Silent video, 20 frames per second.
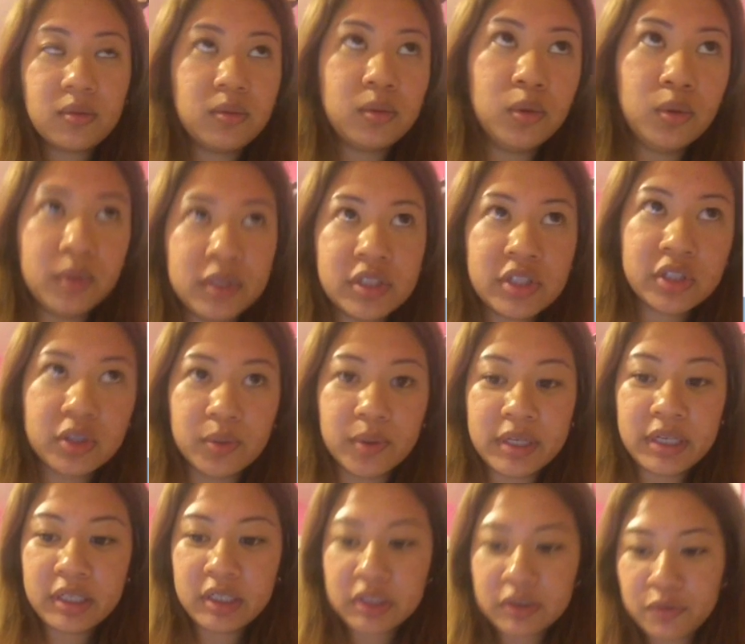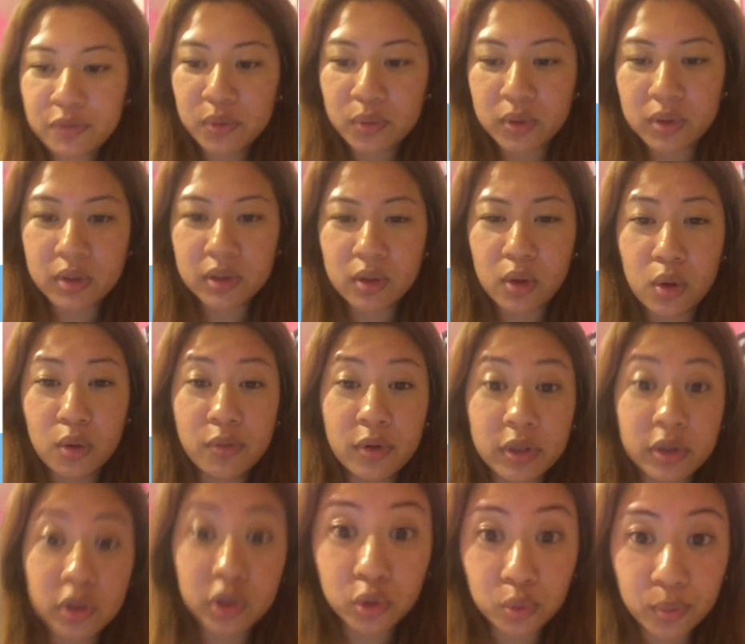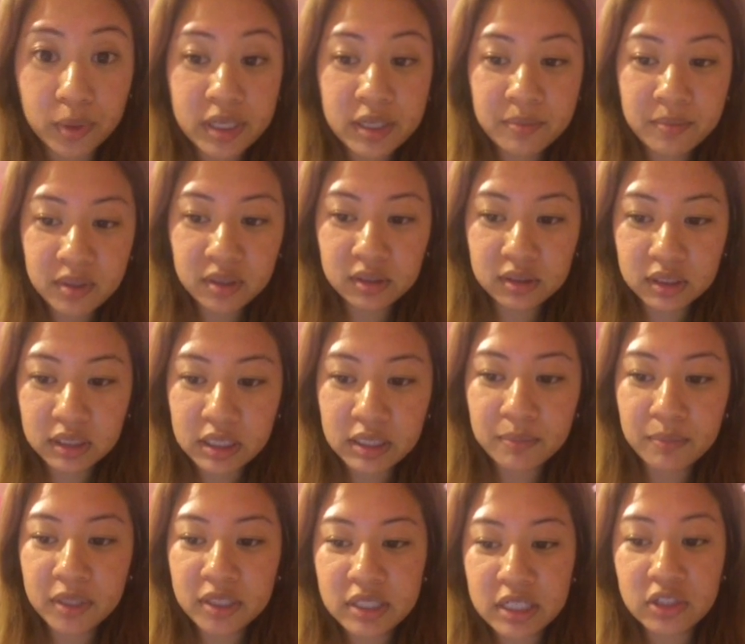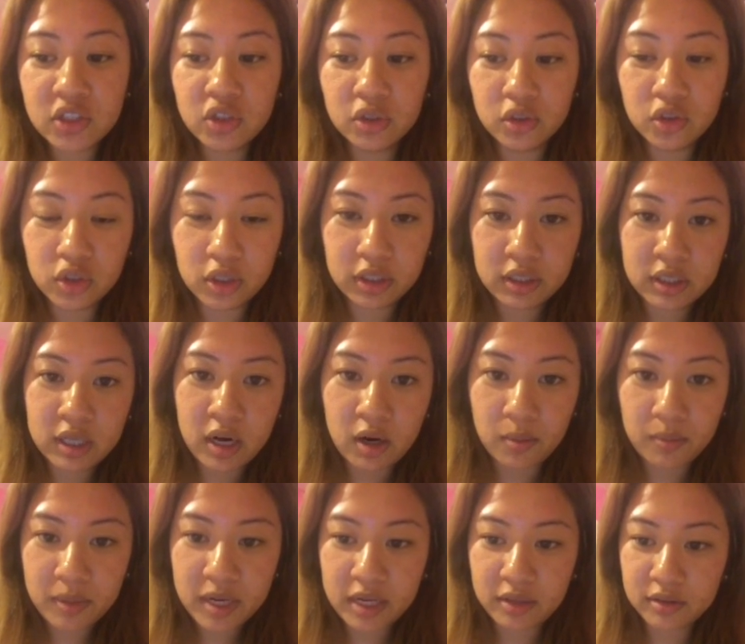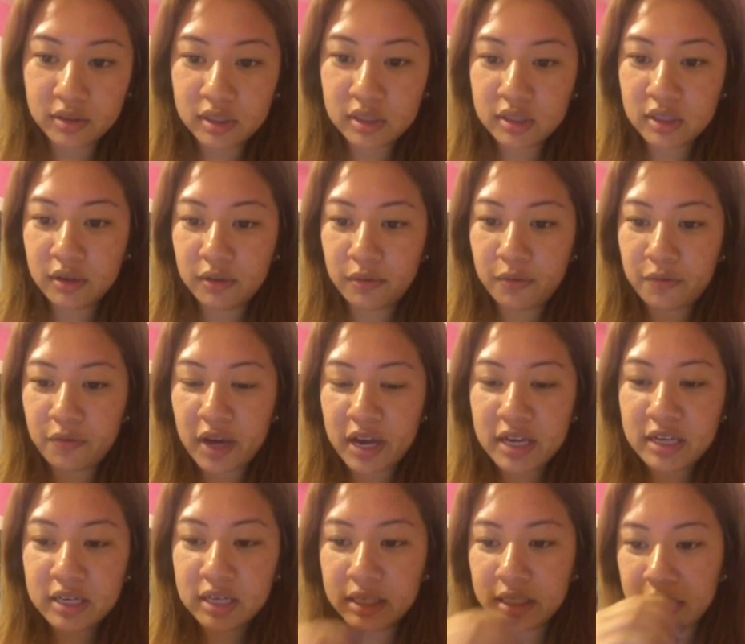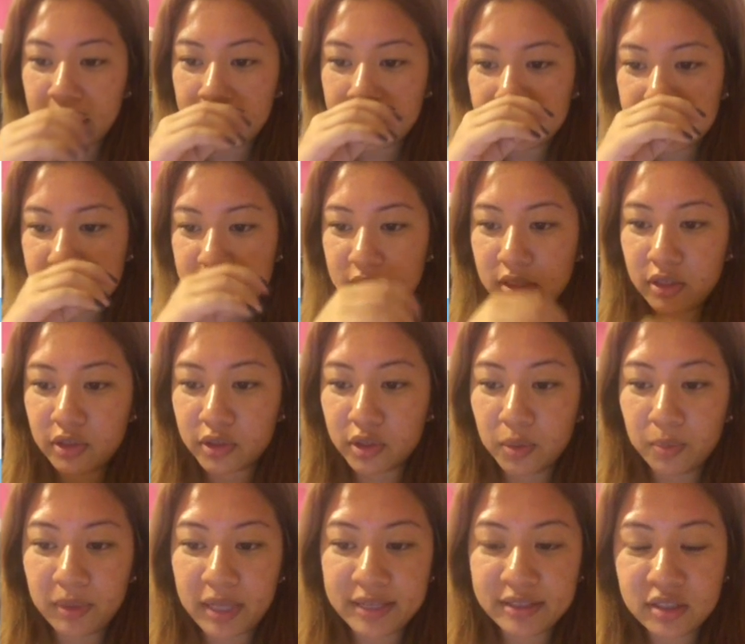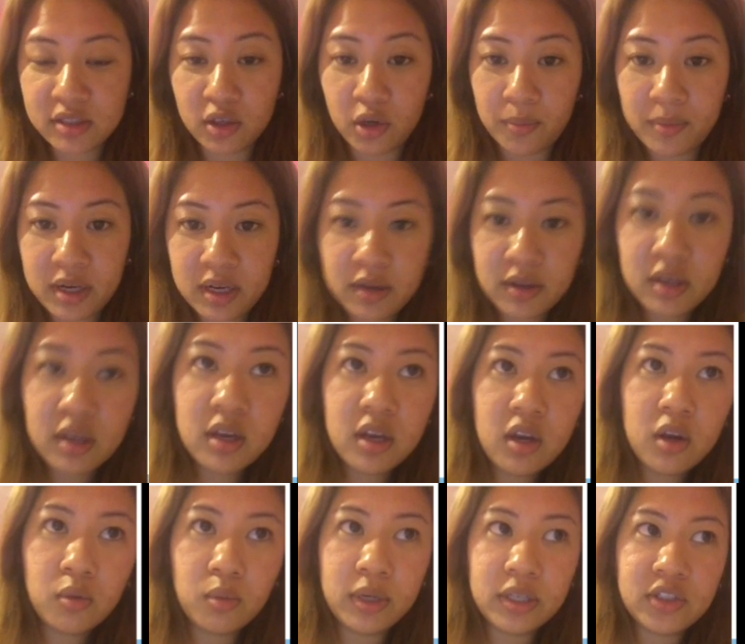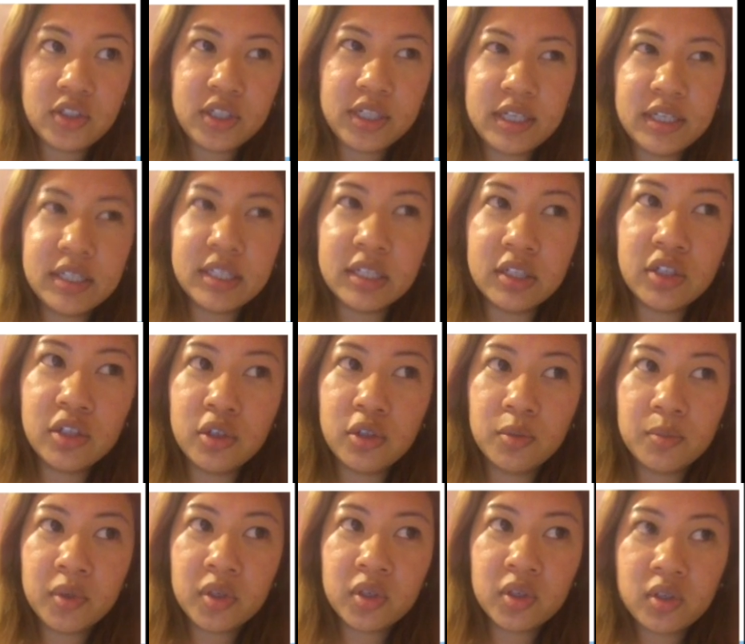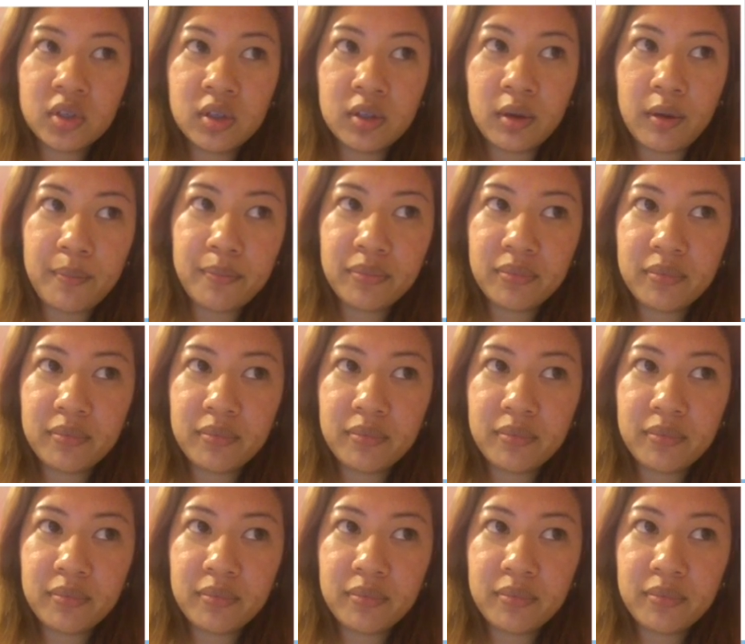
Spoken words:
who were screened for over 3 million potential drug compounds to fight against neuroblastoma, which is a tumor